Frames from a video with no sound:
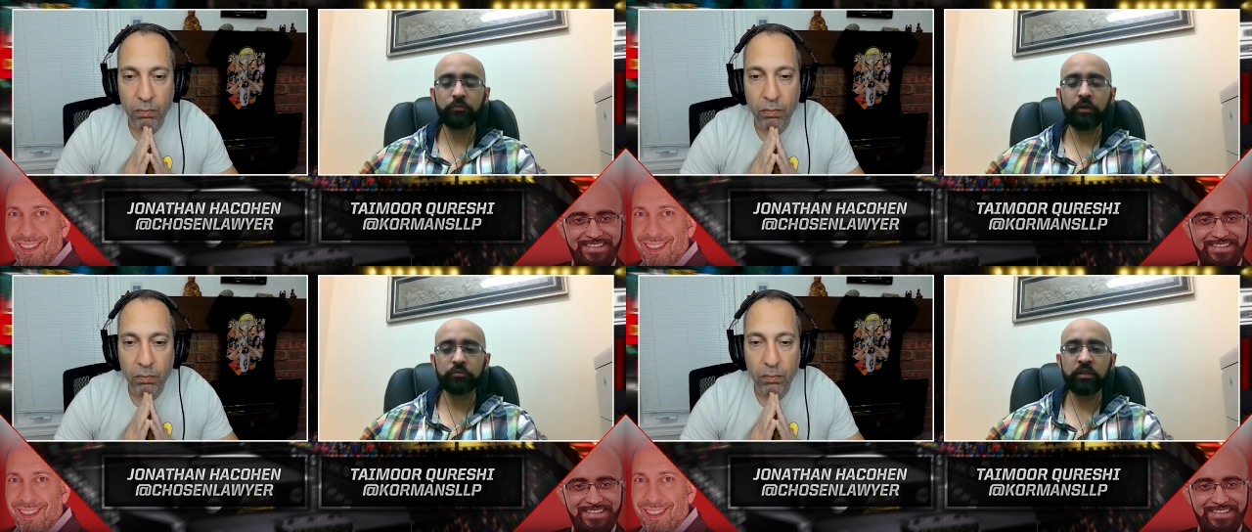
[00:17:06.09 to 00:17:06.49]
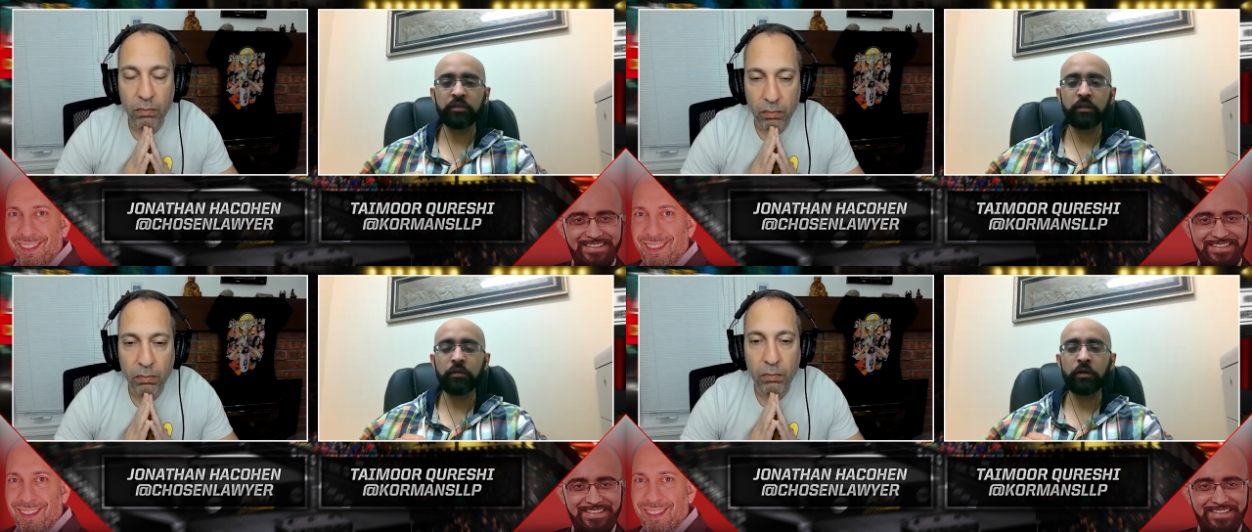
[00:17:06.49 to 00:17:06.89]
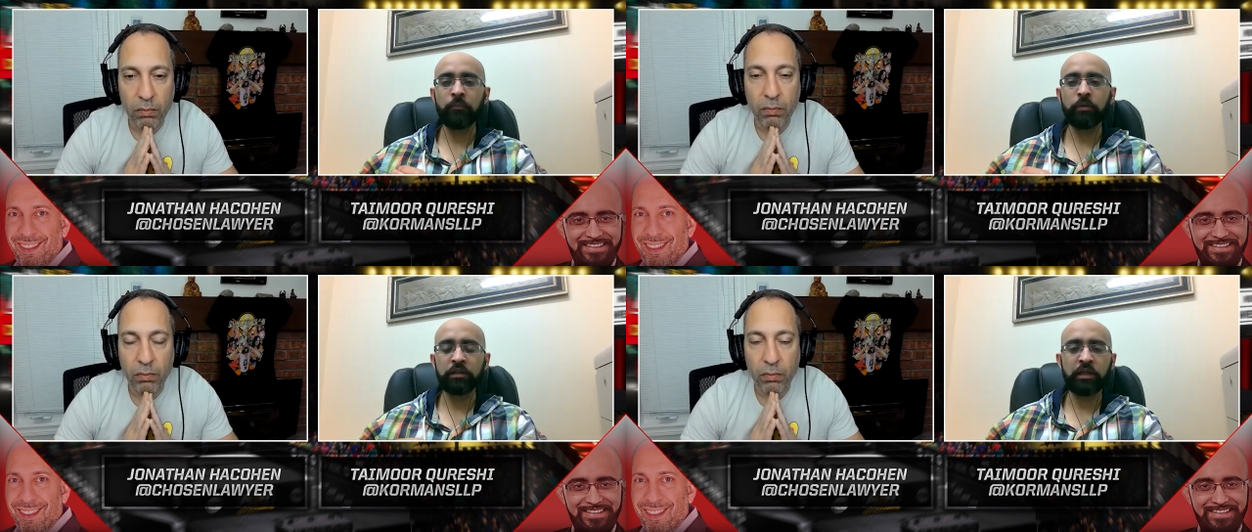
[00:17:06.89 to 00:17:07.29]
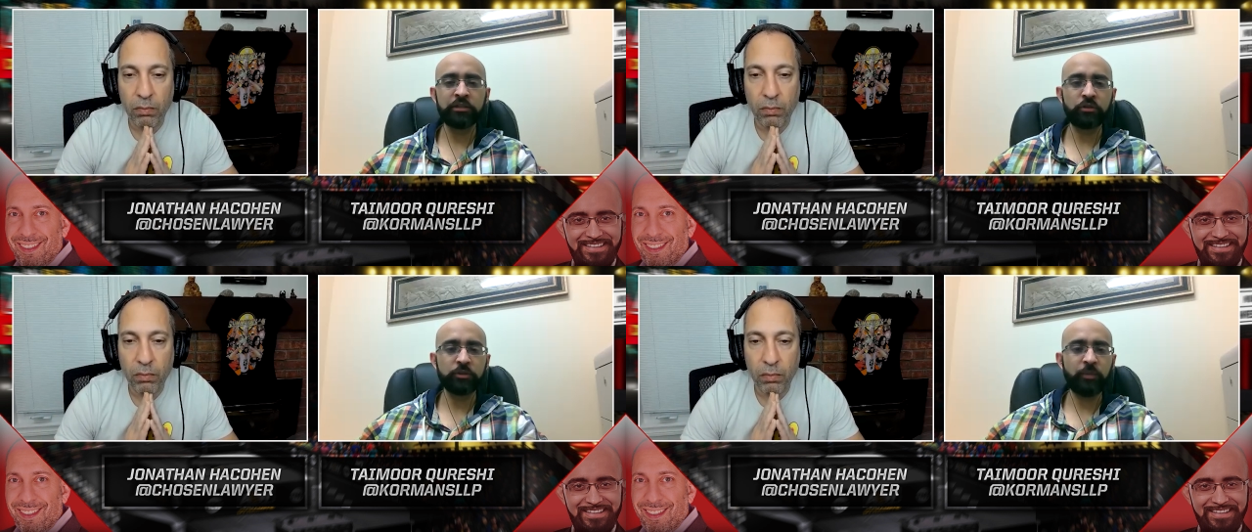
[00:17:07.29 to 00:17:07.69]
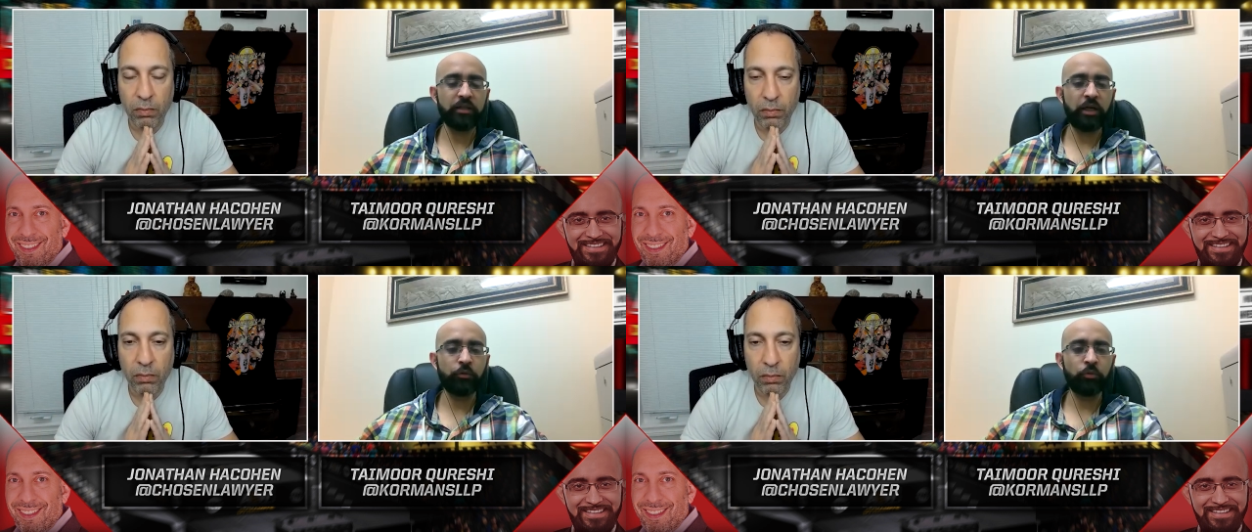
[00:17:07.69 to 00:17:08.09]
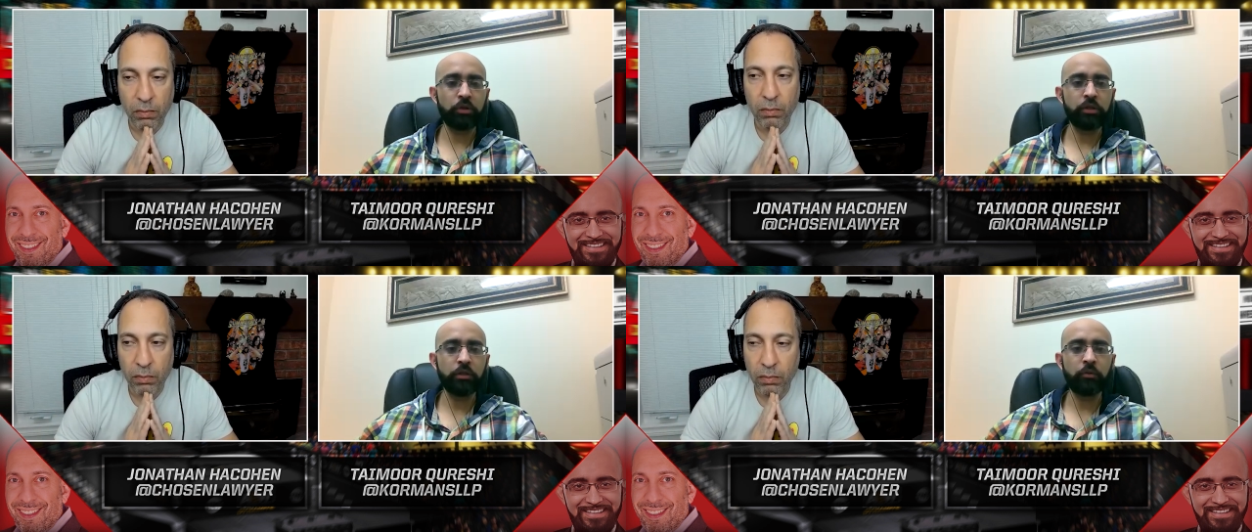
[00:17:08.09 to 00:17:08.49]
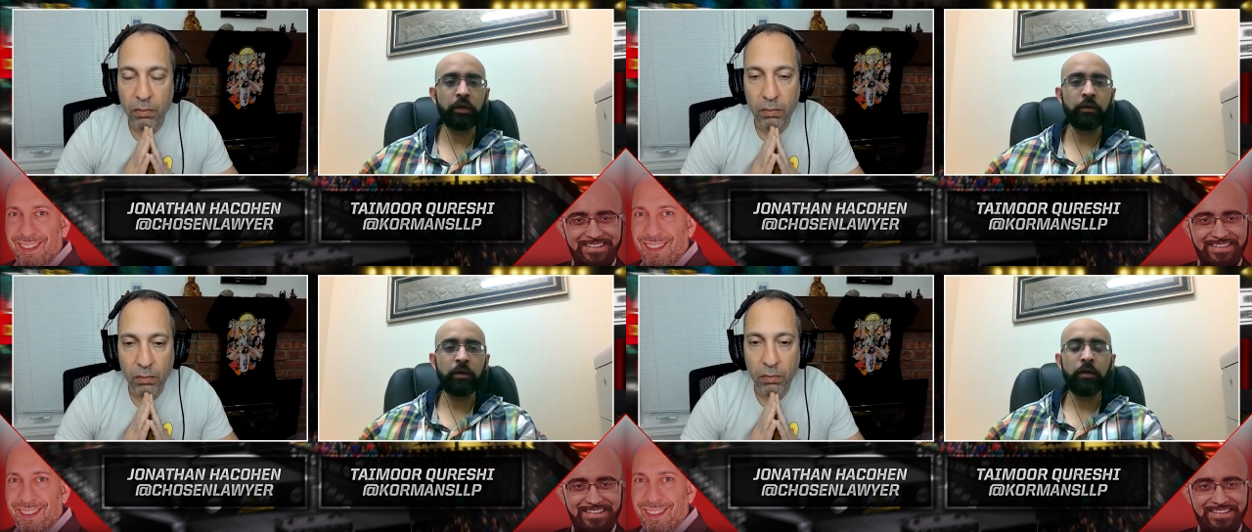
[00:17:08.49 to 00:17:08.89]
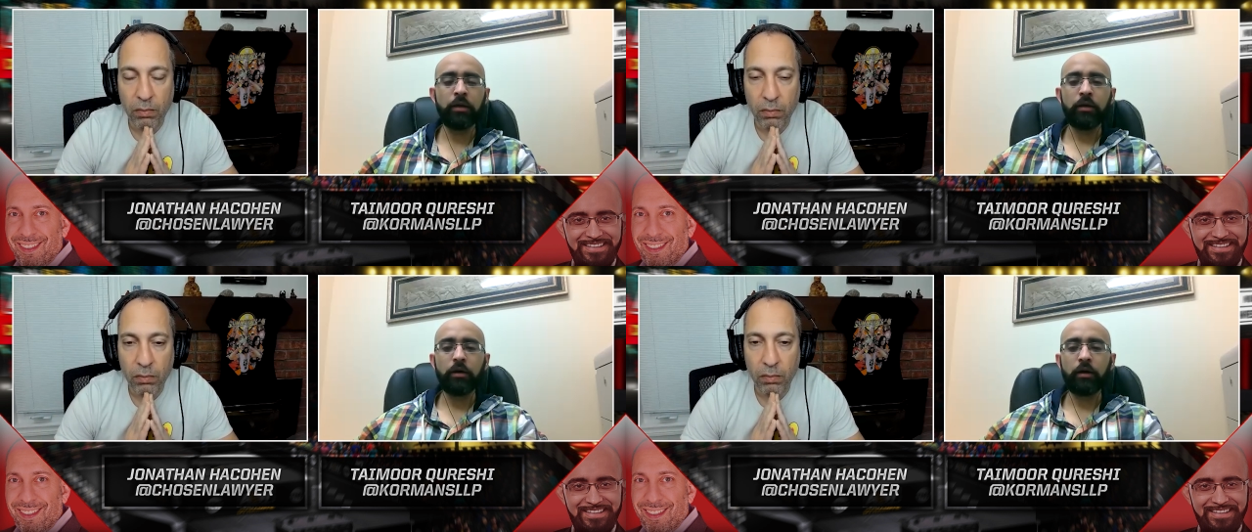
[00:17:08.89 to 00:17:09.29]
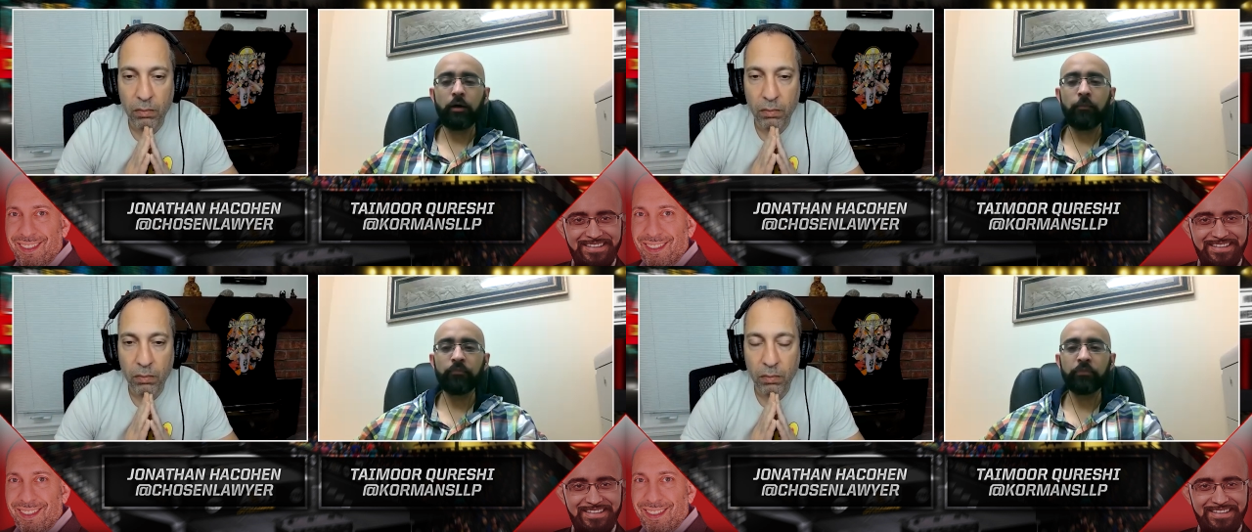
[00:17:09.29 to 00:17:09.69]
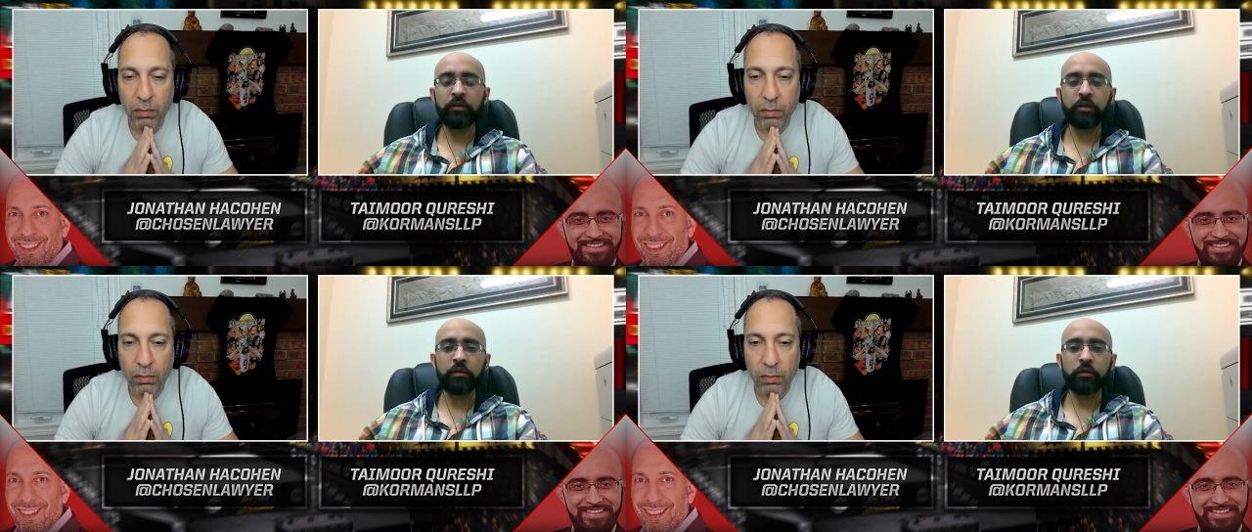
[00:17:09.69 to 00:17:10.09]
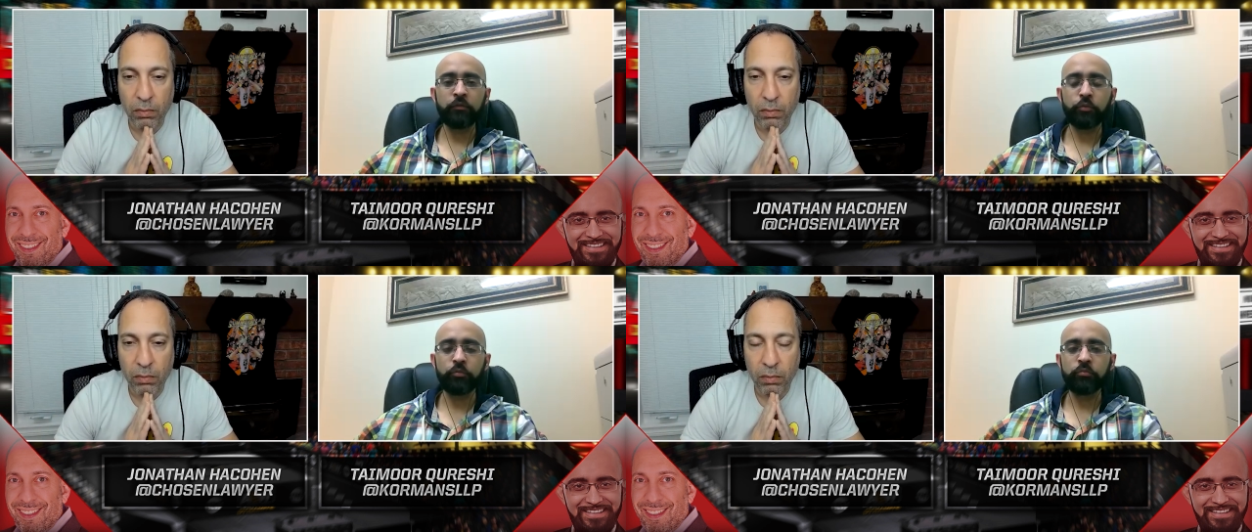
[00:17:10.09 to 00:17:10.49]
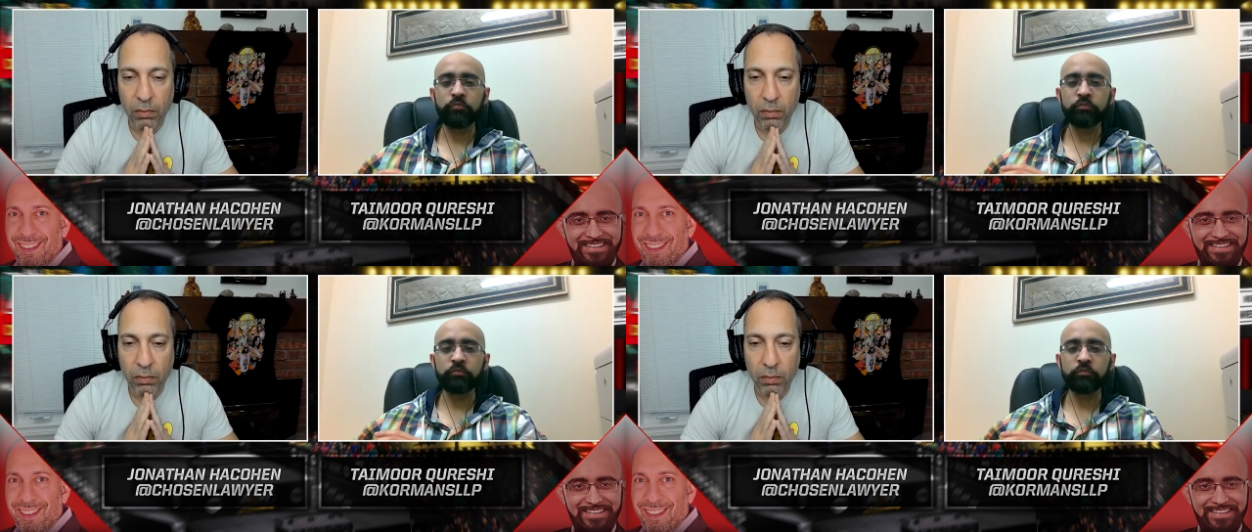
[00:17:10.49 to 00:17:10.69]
Speaker 1: belts, right? And Bloodline's on SmackDown only, right? And then if you...